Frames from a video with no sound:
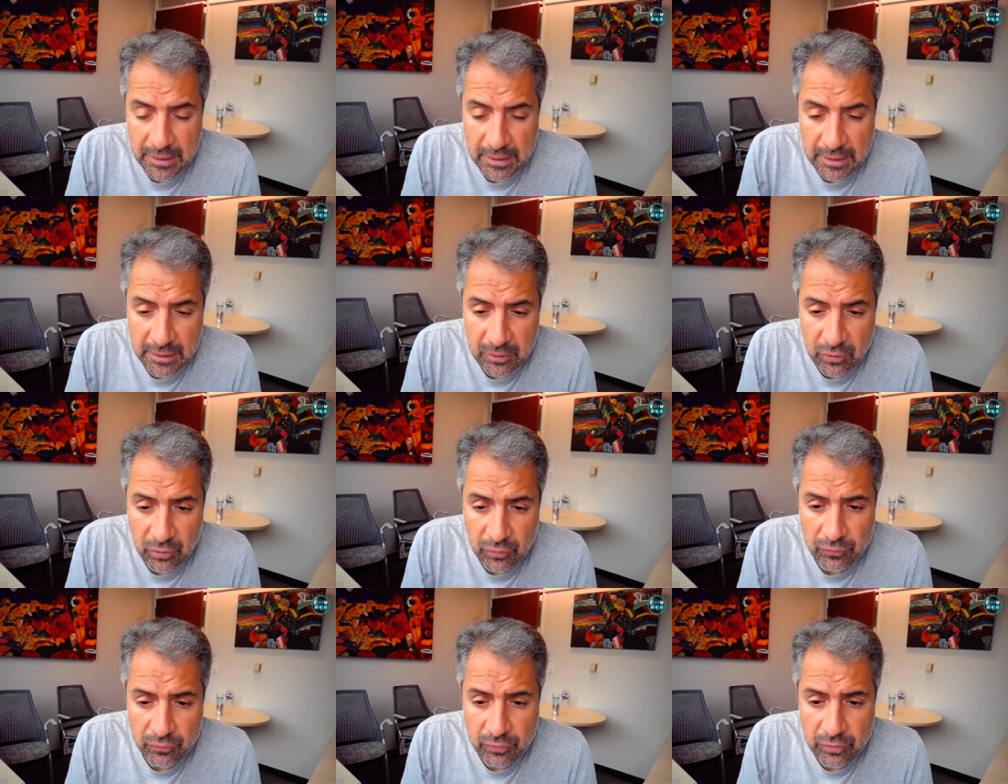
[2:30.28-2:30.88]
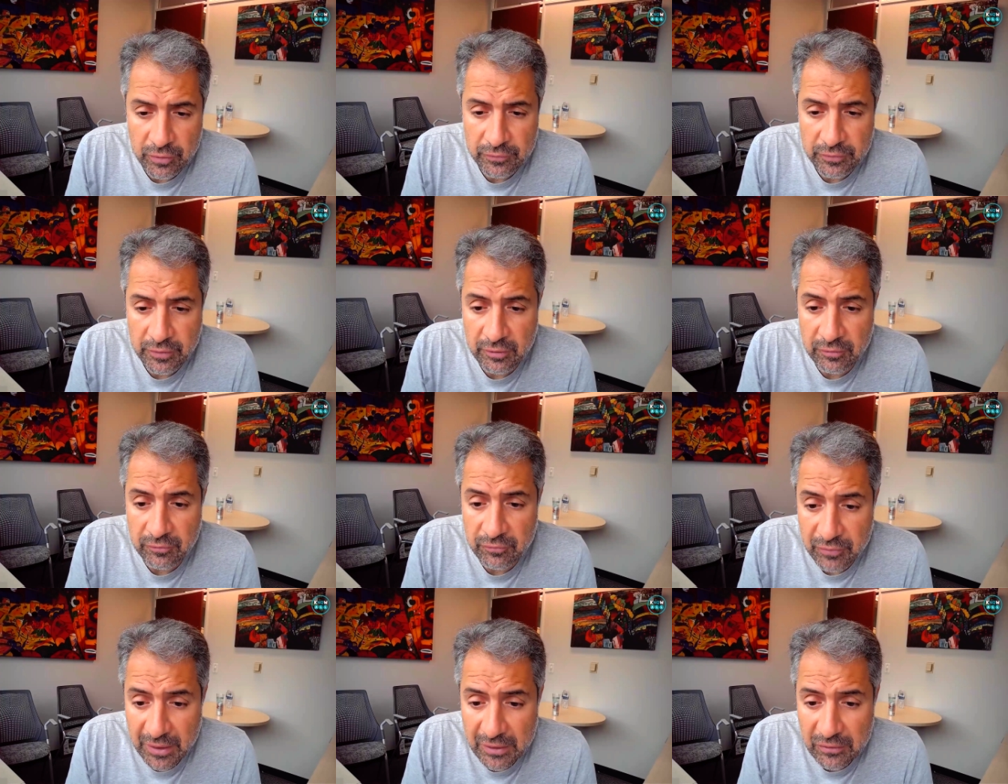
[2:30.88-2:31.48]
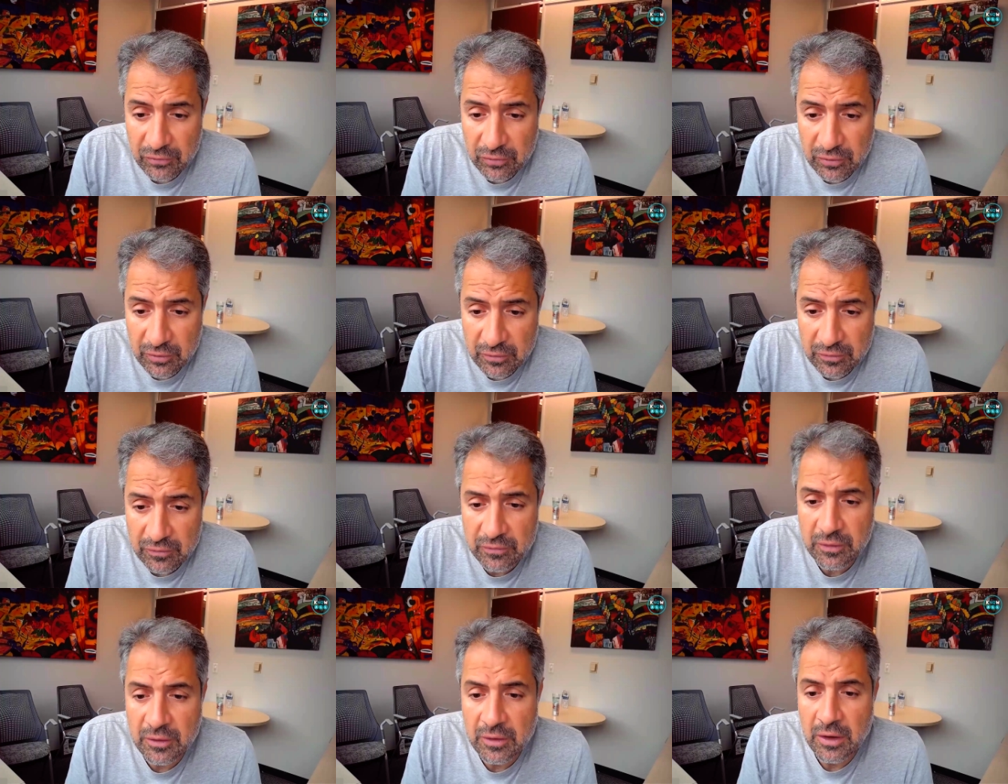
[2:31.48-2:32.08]
and of course,
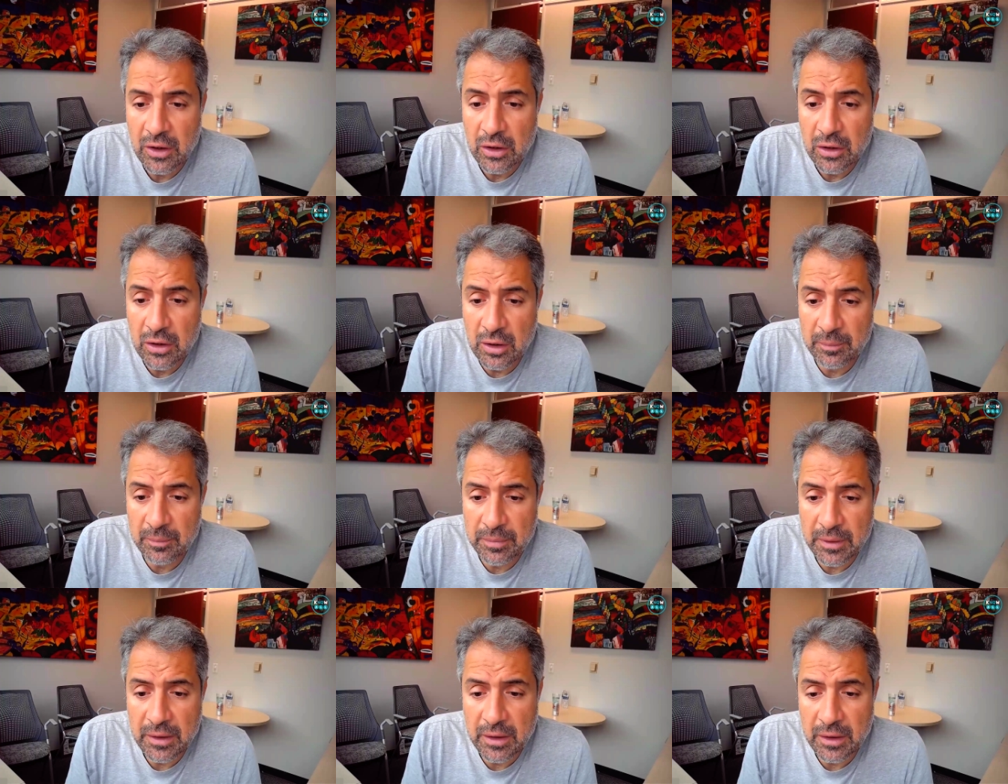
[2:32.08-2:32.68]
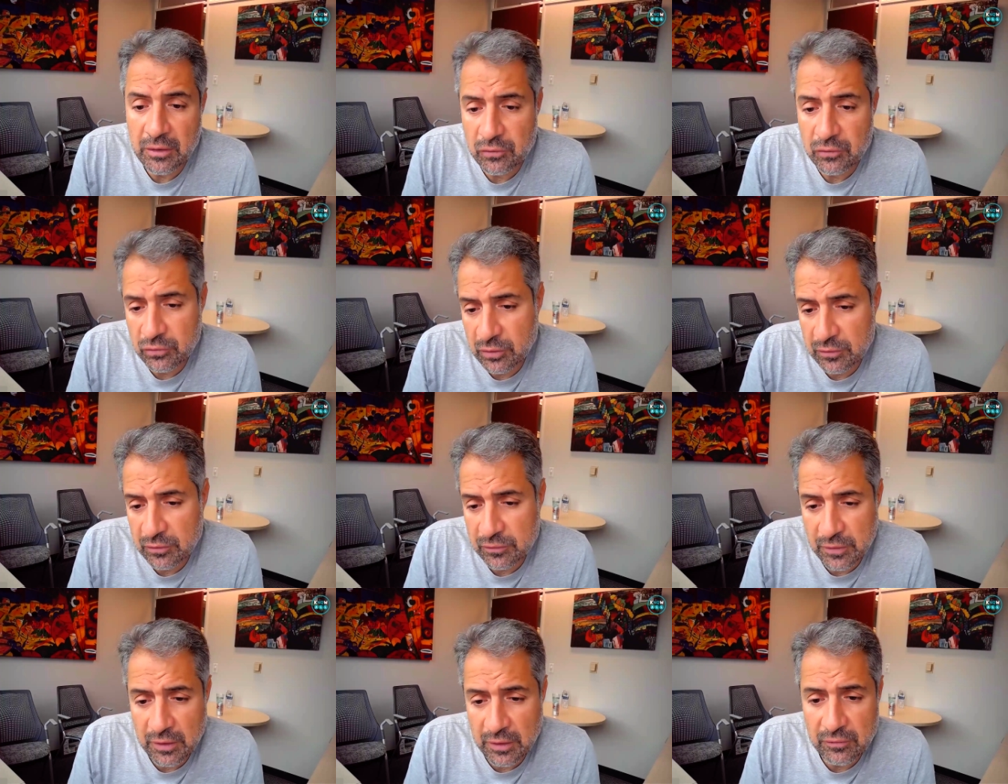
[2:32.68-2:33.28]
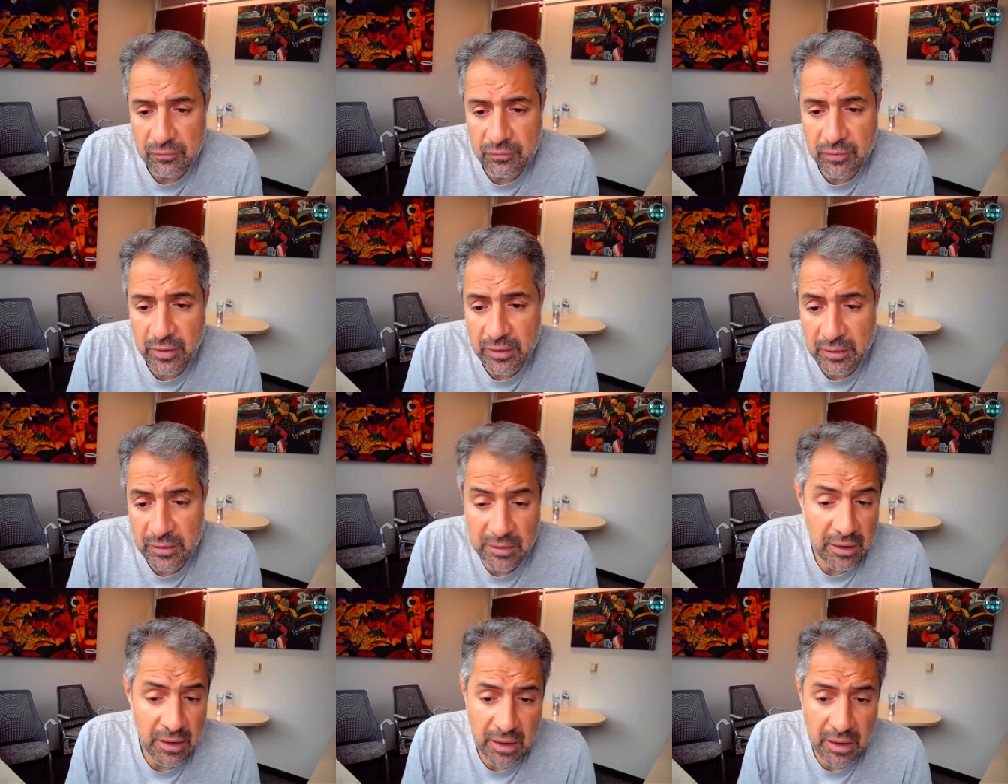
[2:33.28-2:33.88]
infections, complications, and
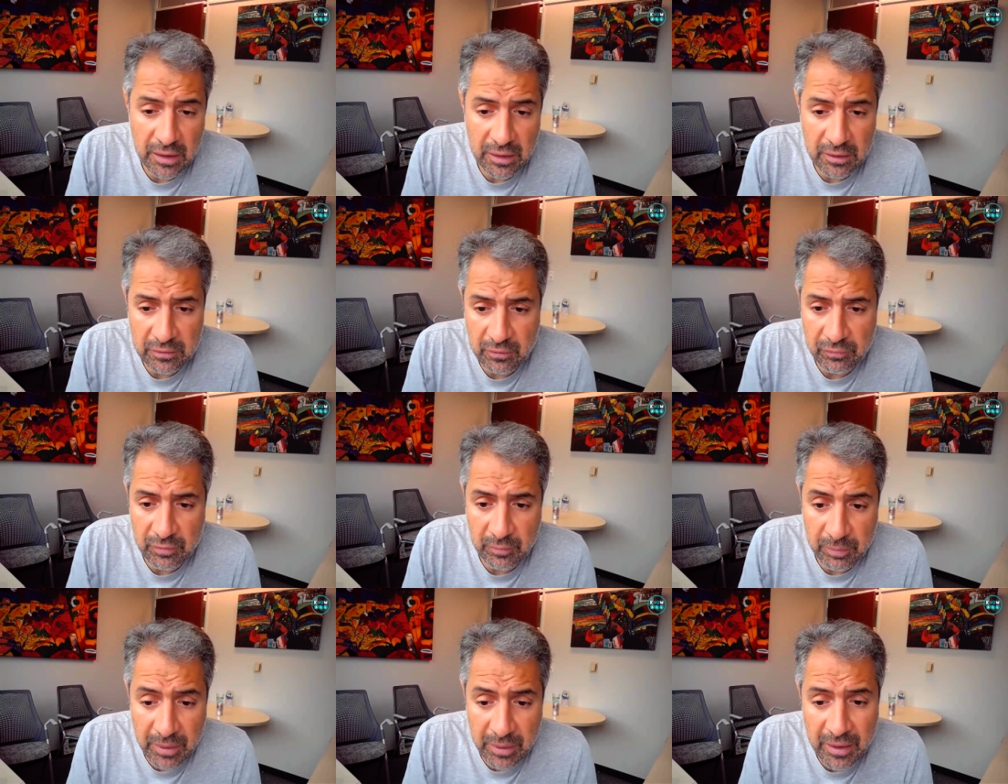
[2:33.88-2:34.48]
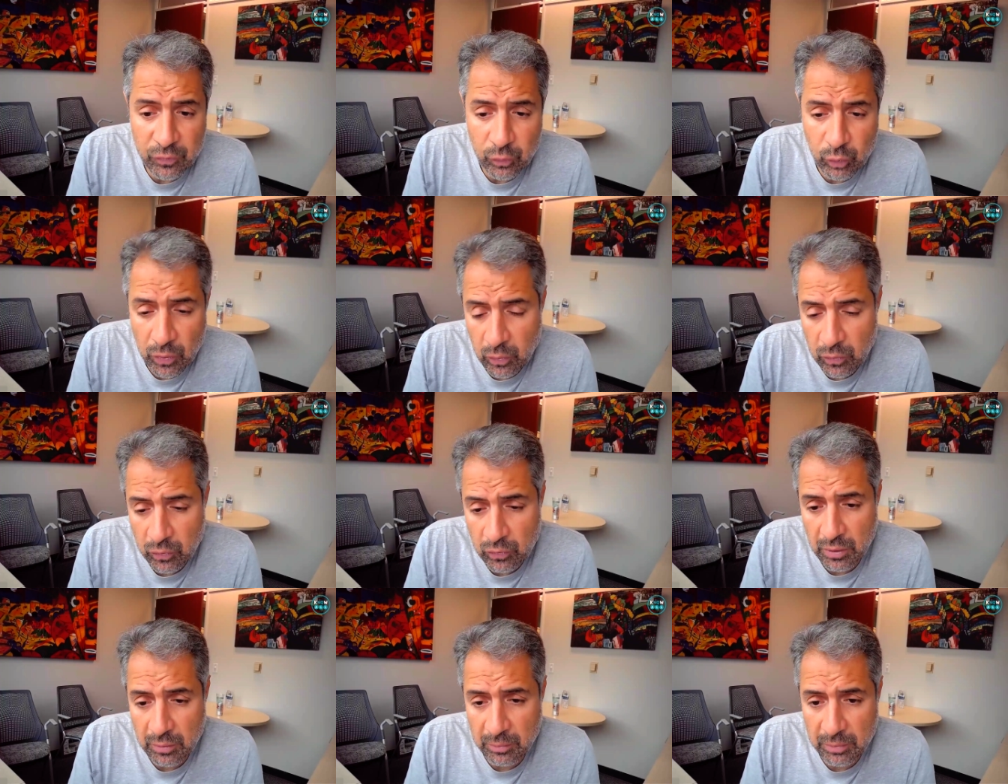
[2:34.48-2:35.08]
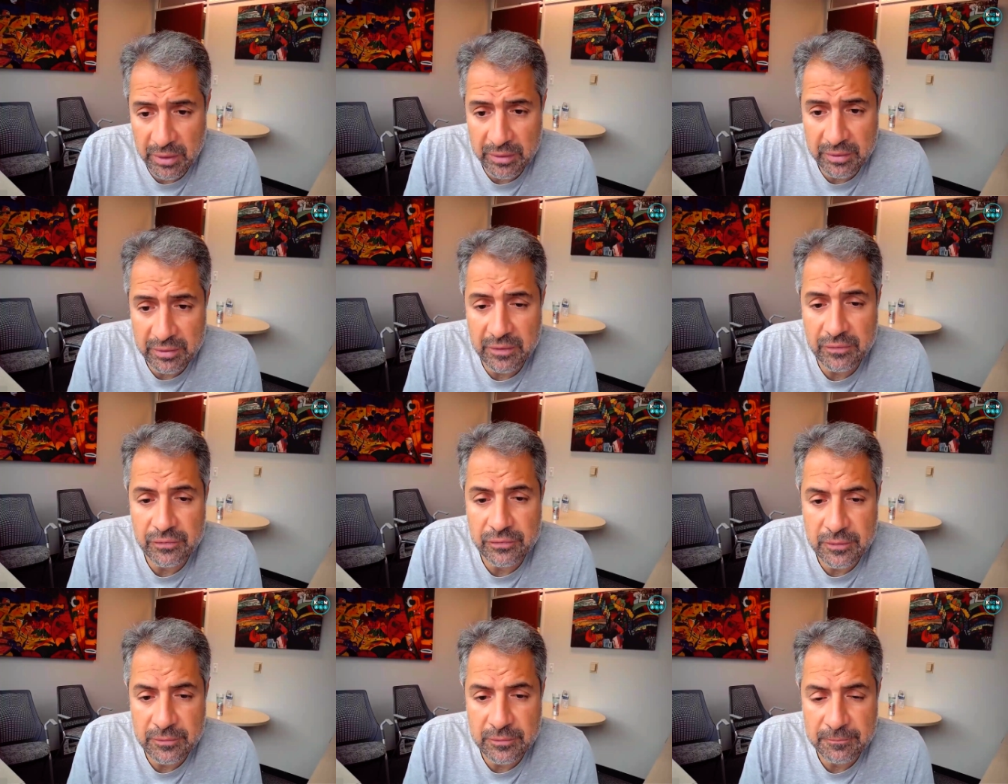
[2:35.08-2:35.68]
finally increase of the blast when we do a
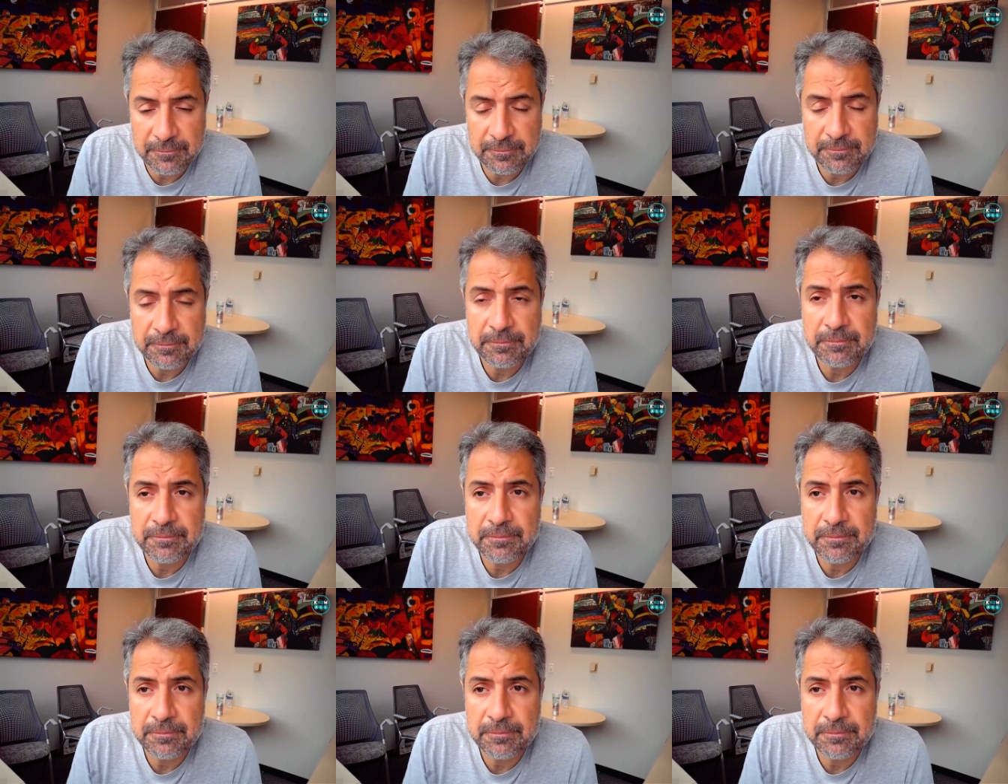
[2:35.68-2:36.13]
blood test.